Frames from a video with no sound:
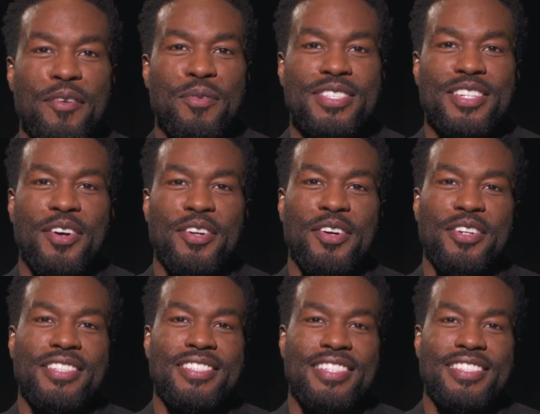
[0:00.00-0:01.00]
what's going
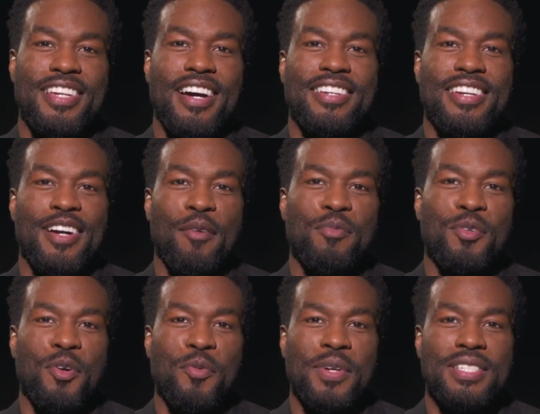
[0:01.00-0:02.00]
on? This is Yahya
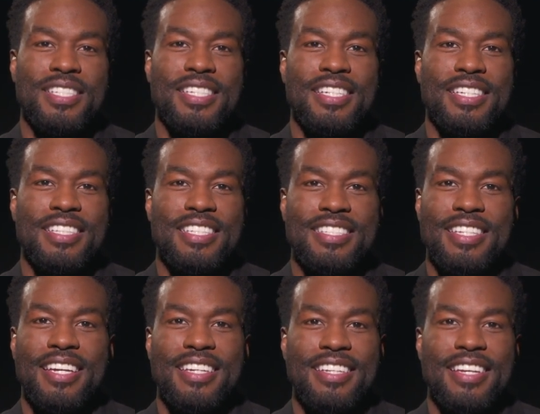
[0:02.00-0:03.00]
Abdul Mateen II.